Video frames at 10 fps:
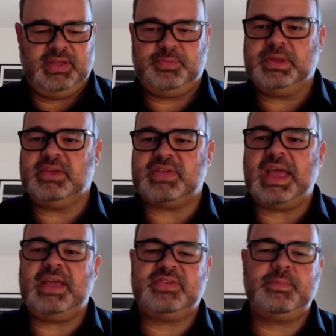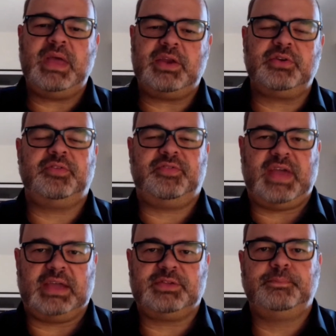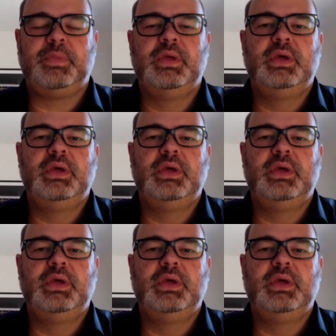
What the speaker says: is. Because as a matter of fact,